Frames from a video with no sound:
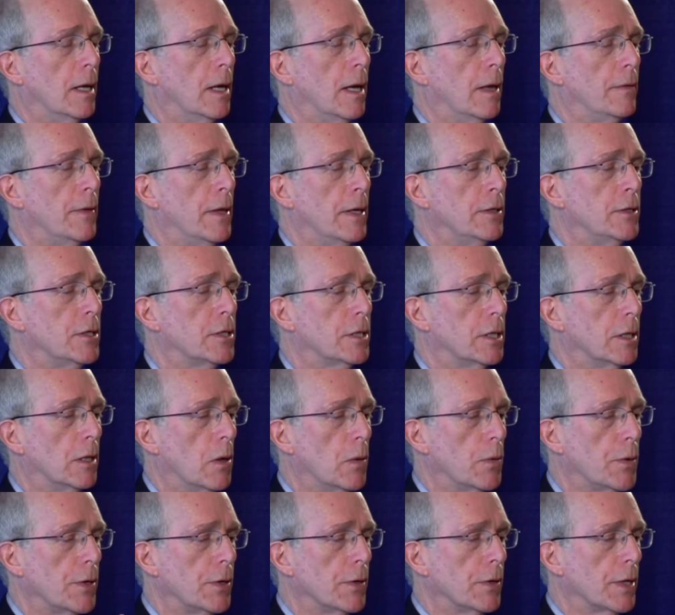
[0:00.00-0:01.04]
and then just
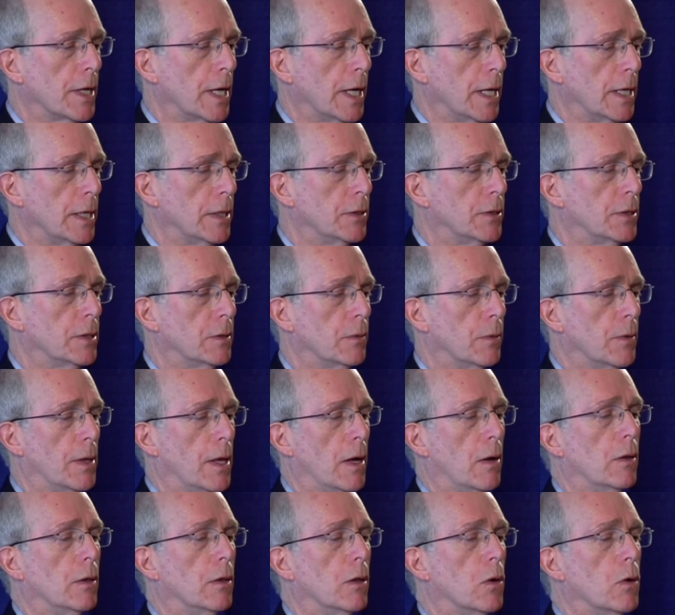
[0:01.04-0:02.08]
lower your gaze
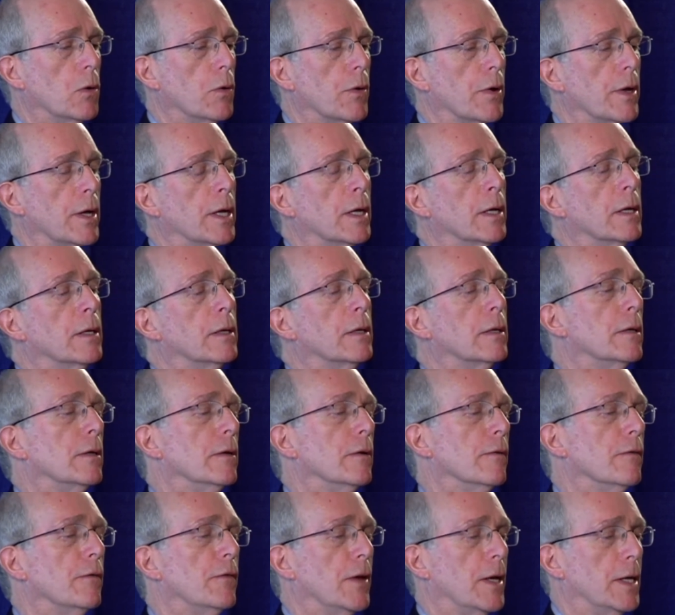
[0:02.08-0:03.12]
without lowering
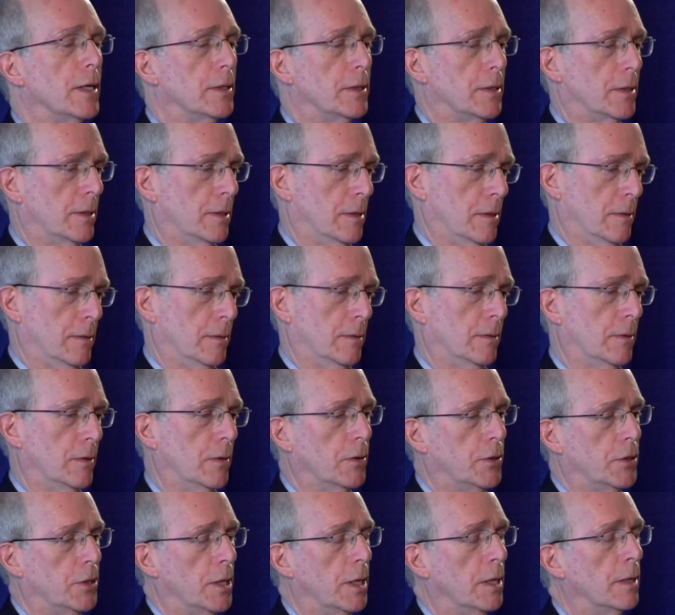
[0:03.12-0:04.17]
your face,
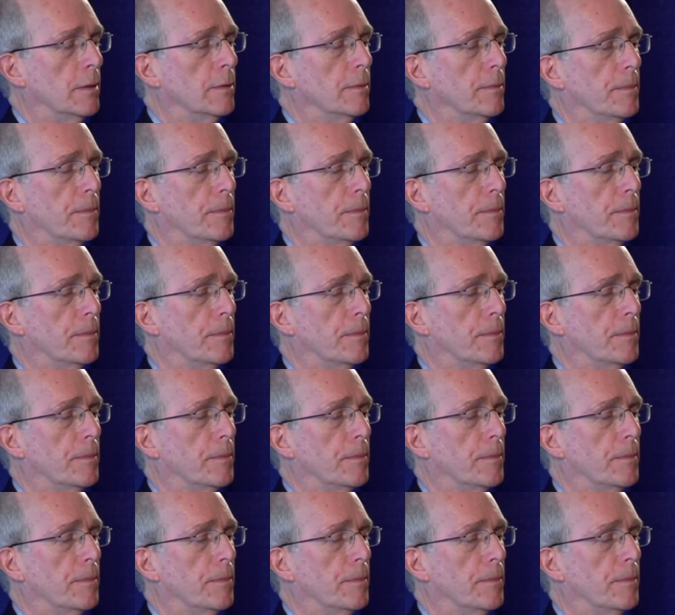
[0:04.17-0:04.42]
your chin.